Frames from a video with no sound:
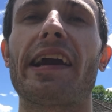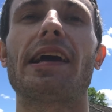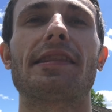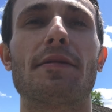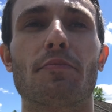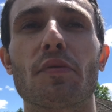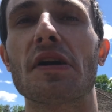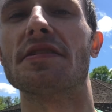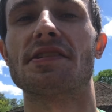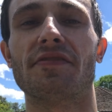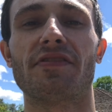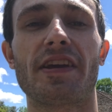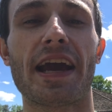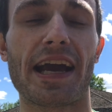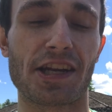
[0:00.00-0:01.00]
I got the brunt
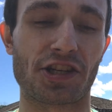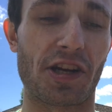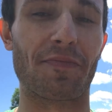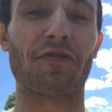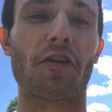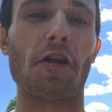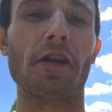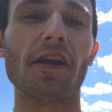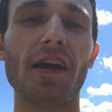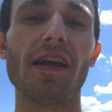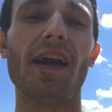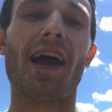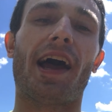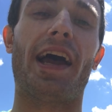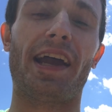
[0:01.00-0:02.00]
of the action up front.
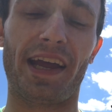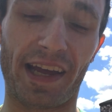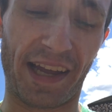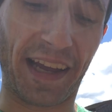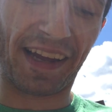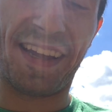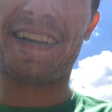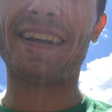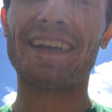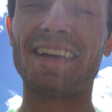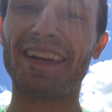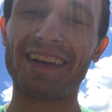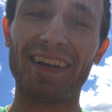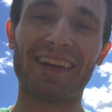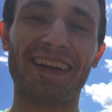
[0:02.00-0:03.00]
I,
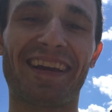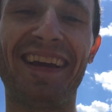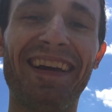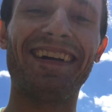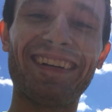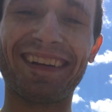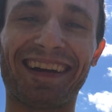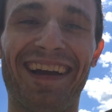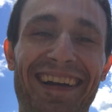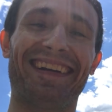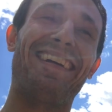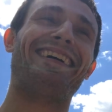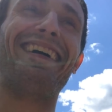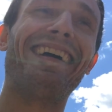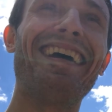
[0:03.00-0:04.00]

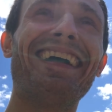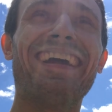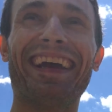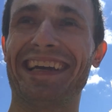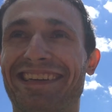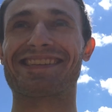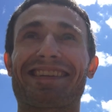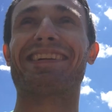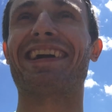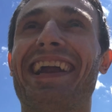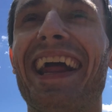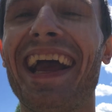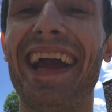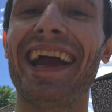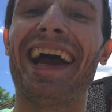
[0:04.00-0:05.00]
uh, that's
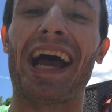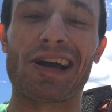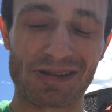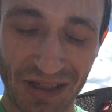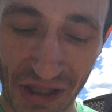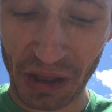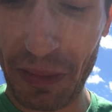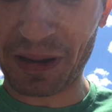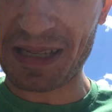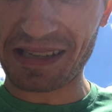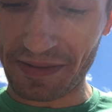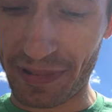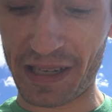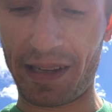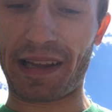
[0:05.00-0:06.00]
great. I was told by
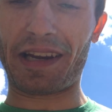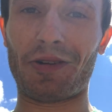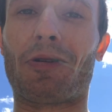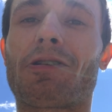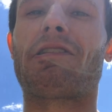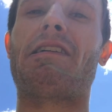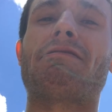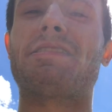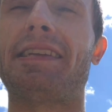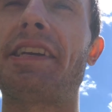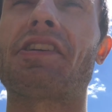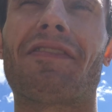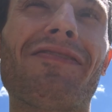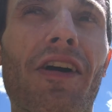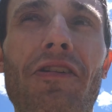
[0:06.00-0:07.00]
somebody that you weren't allowed to
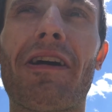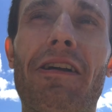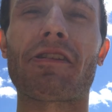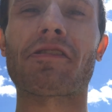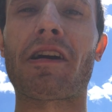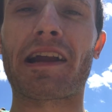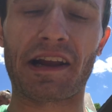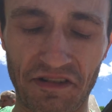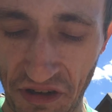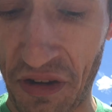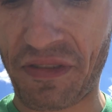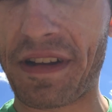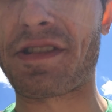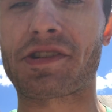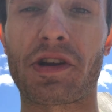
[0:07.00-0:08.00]
take your phone out on the ride. I don't
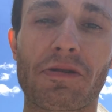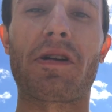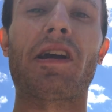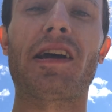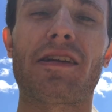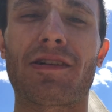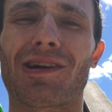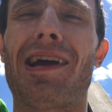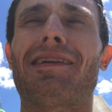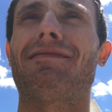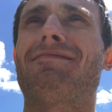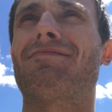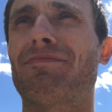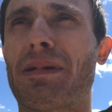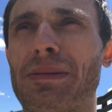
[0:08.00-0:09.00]
know if that's true or not, or I
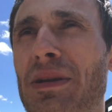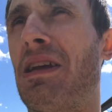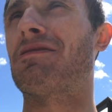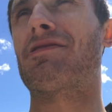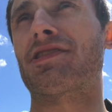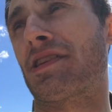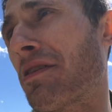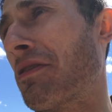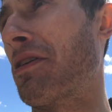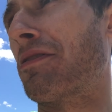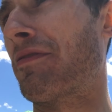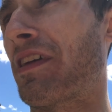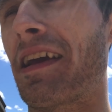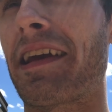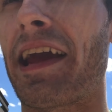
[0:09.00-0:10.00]
maybe I just don't
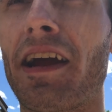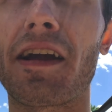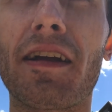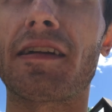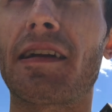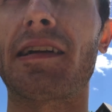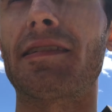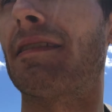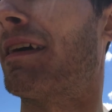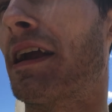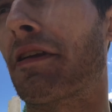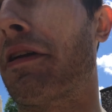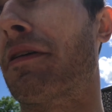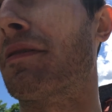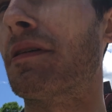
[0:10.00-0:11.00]
know if they care.
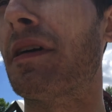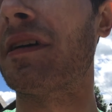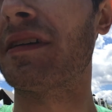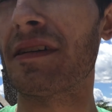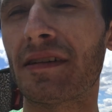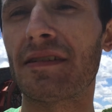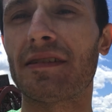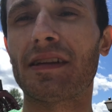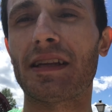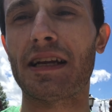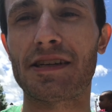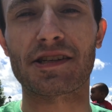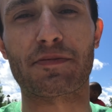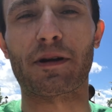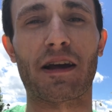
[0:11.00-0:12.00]
I don't know.
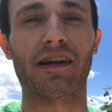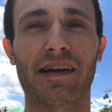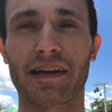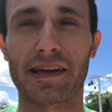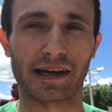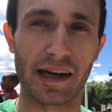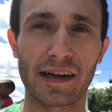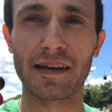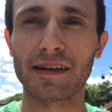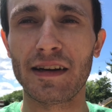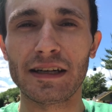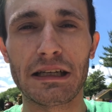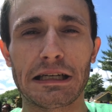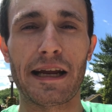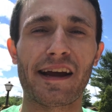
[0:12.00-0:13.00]
They just probably didn't care.
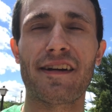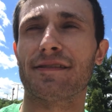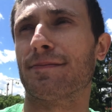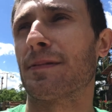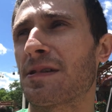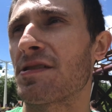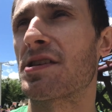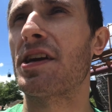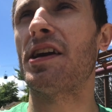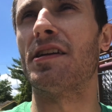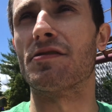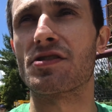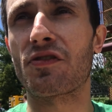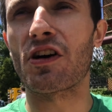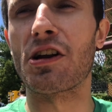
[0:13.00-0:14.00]
Yeah, it was
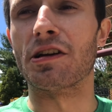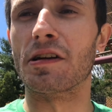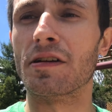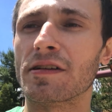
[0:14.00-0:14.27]
good. It was fun.